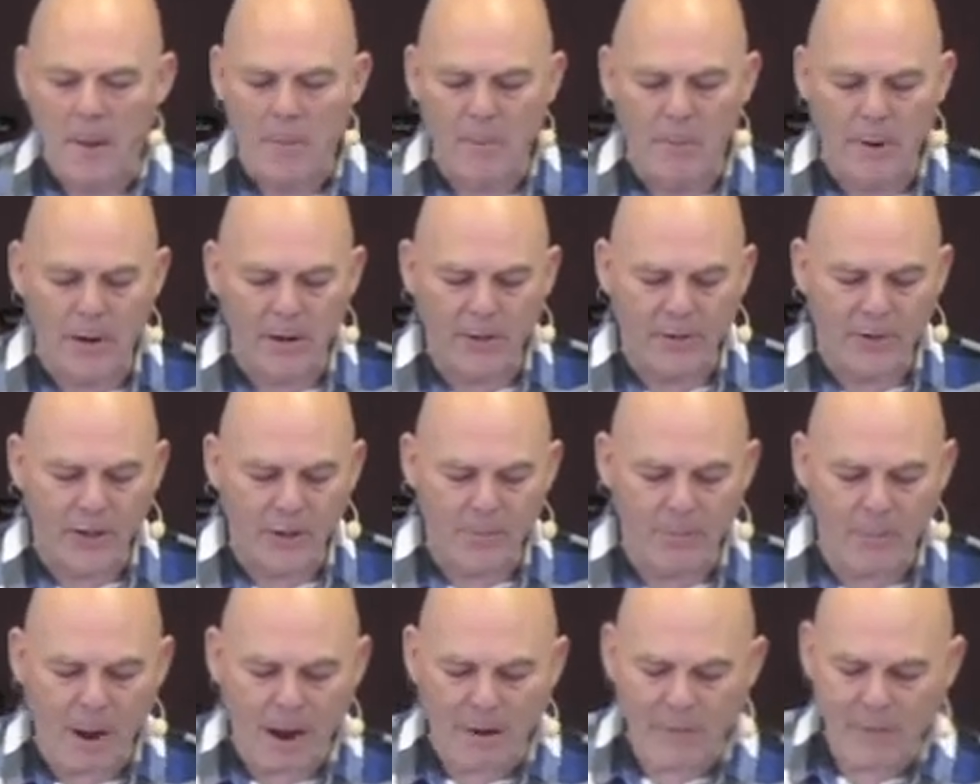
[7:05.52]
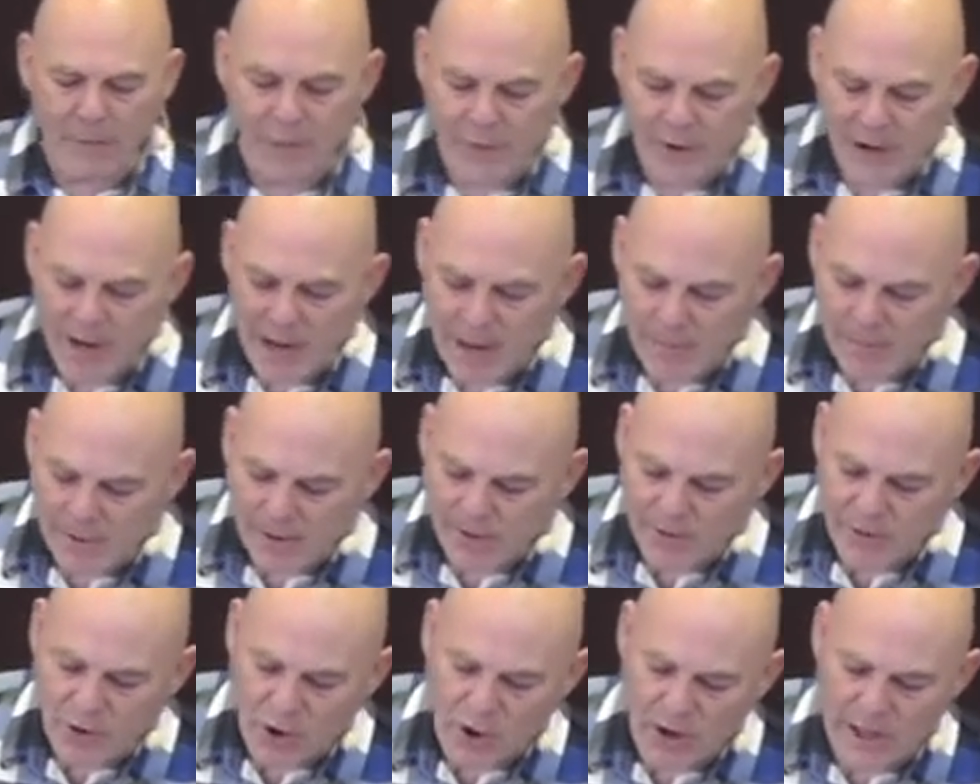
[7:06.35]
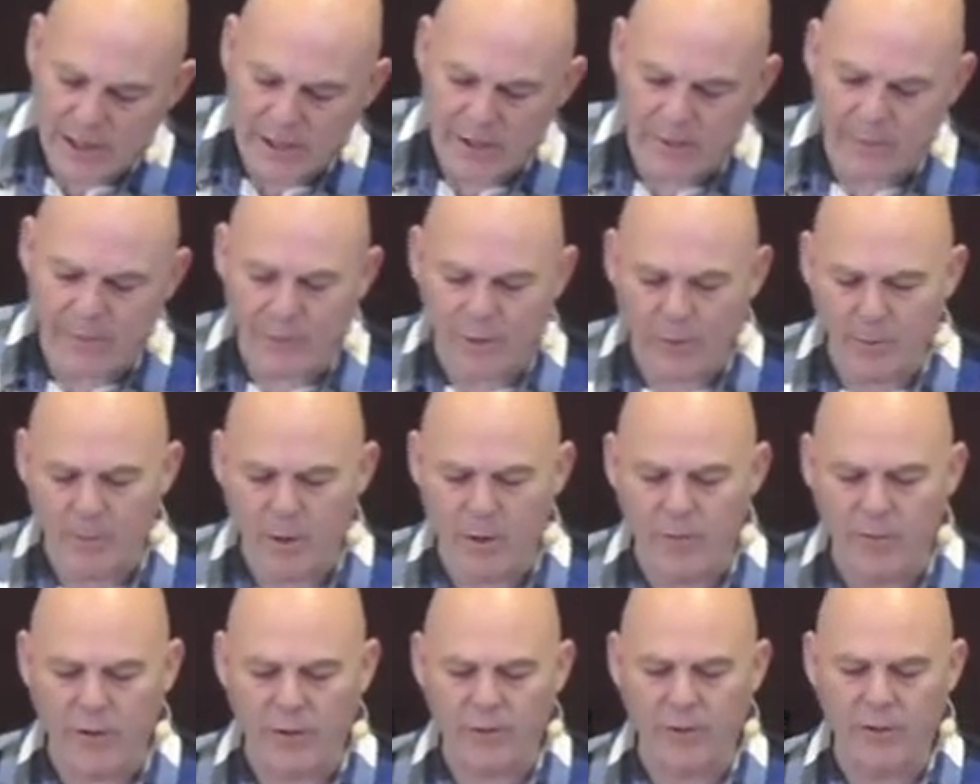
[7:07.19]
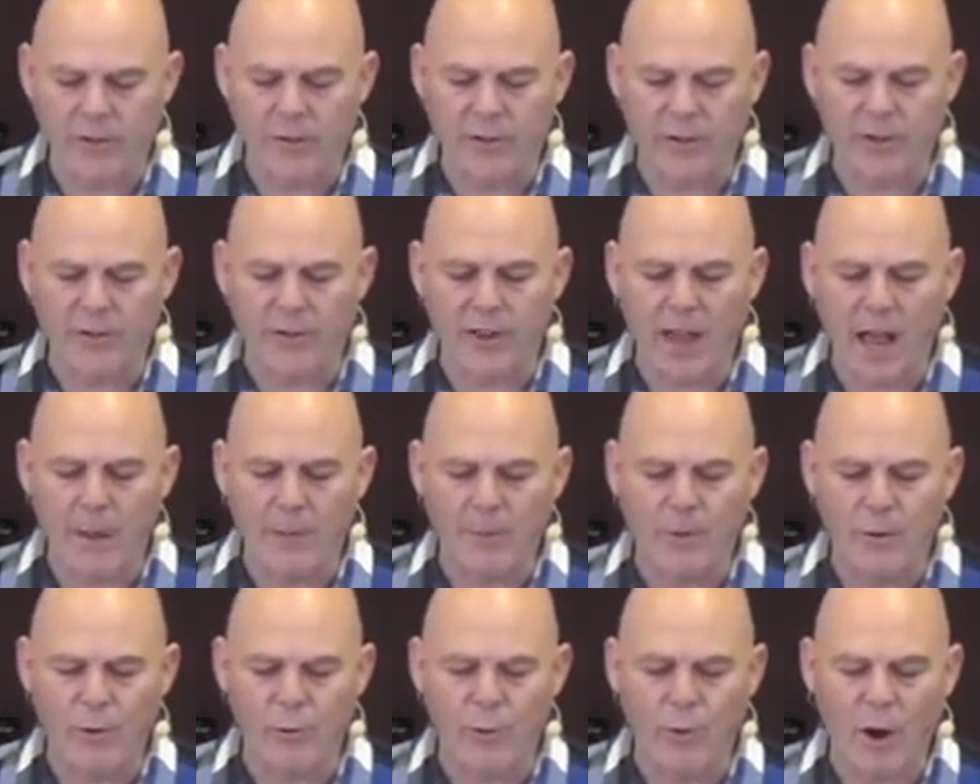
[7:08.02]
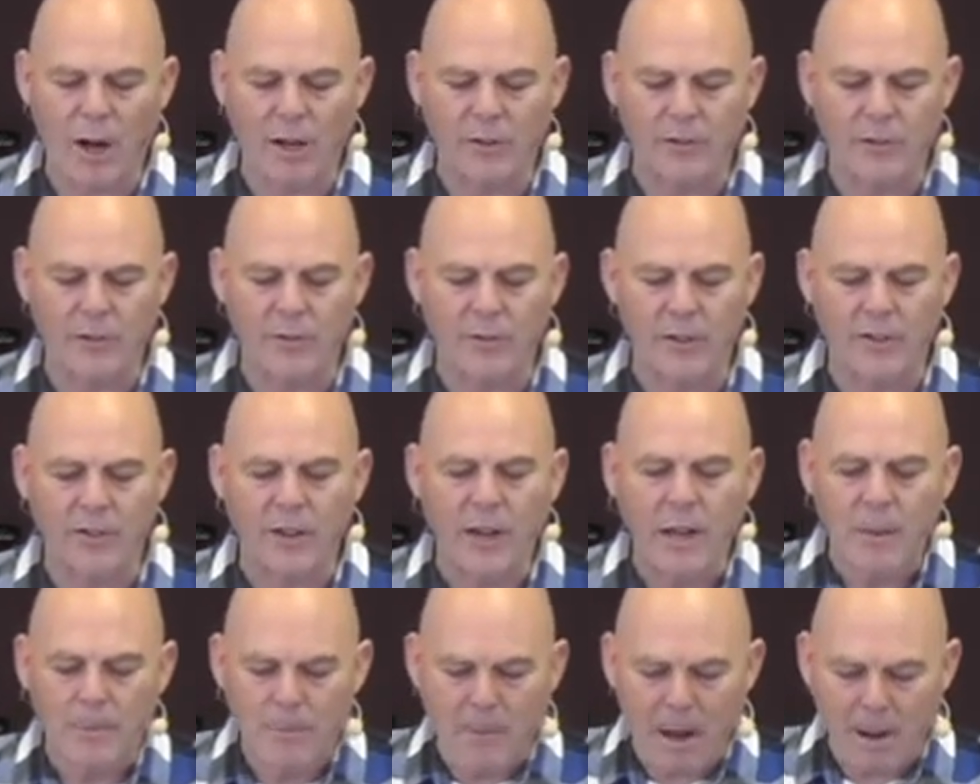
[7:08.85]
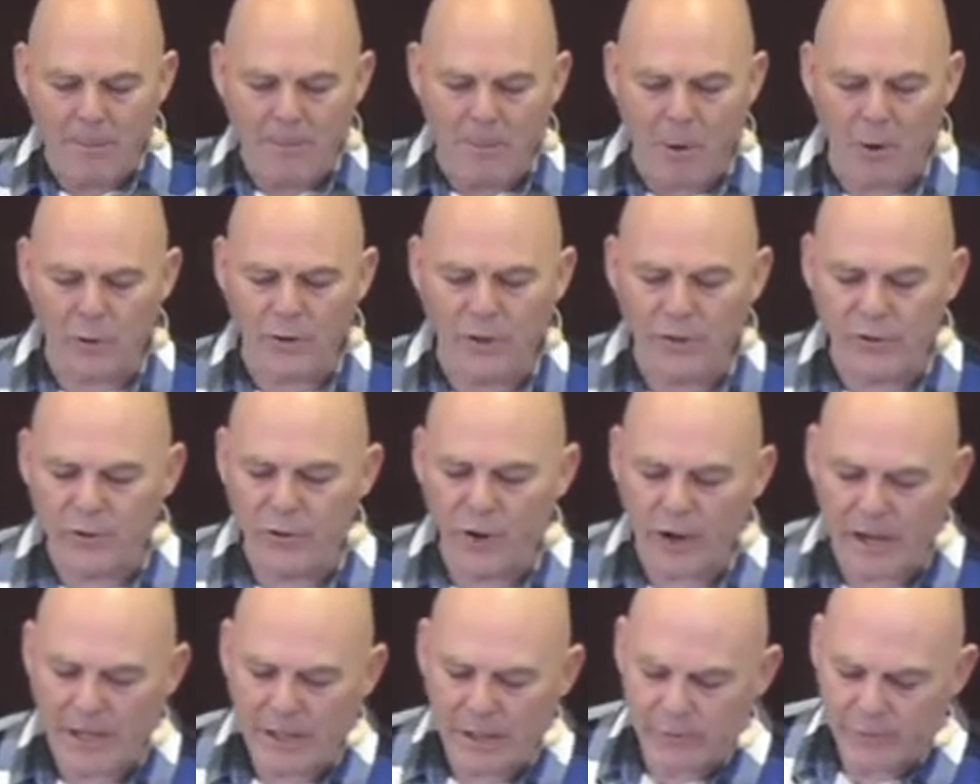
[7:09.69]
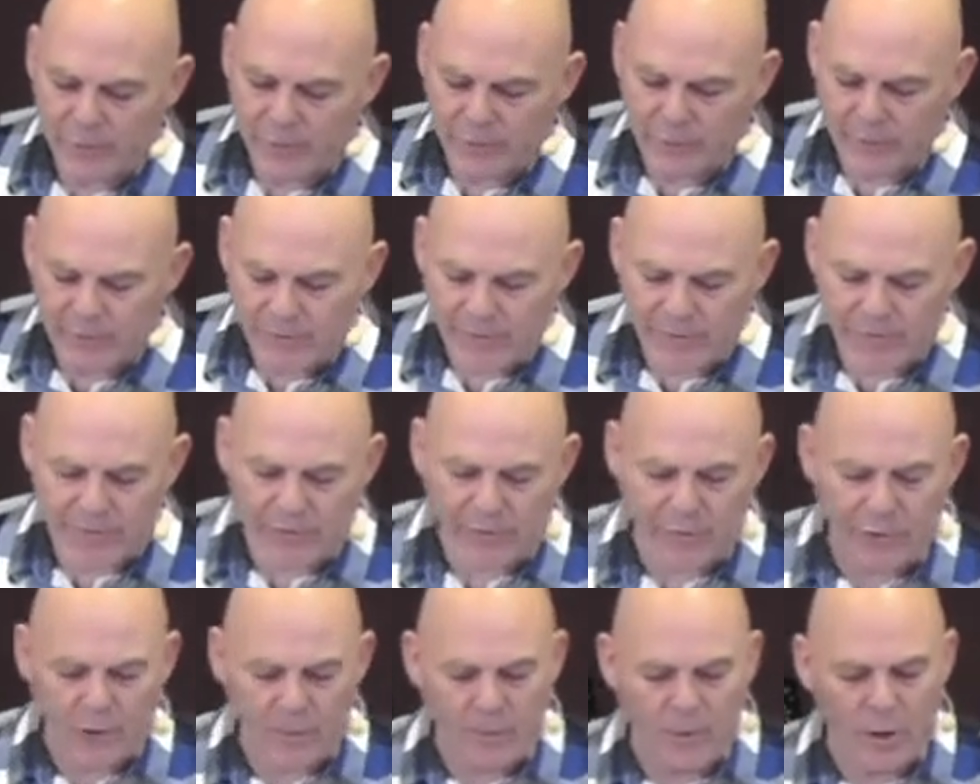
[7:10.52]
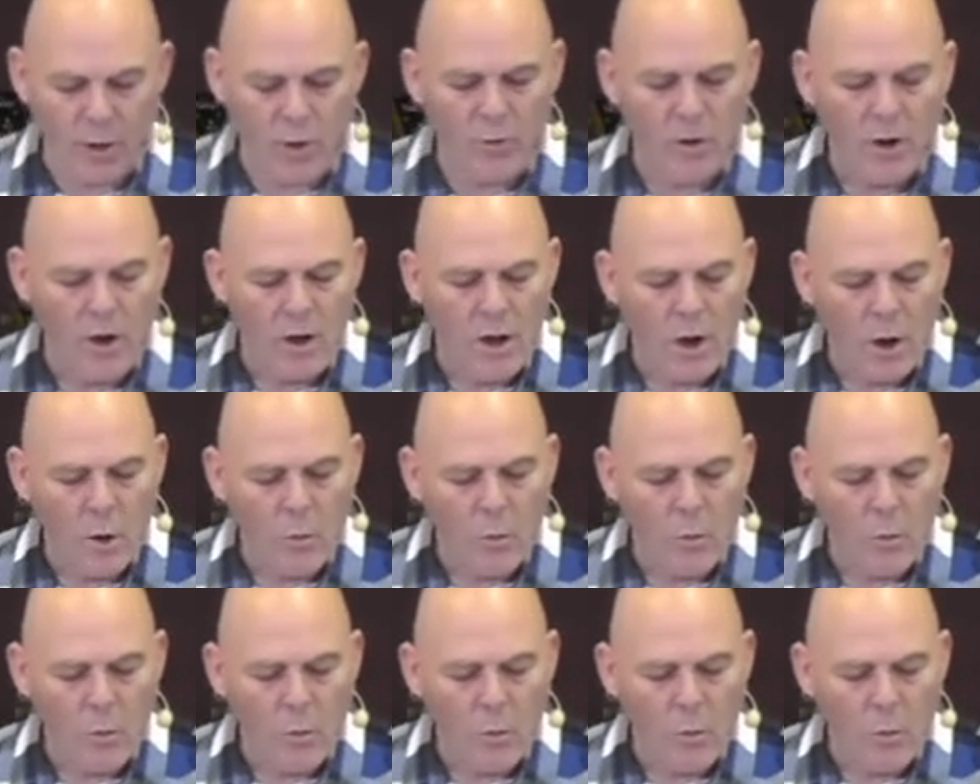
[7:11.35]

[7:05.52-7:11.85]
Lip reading: But it says, my frame is not hidden from you. This is the psalmist writing this. My body is not hidden from you.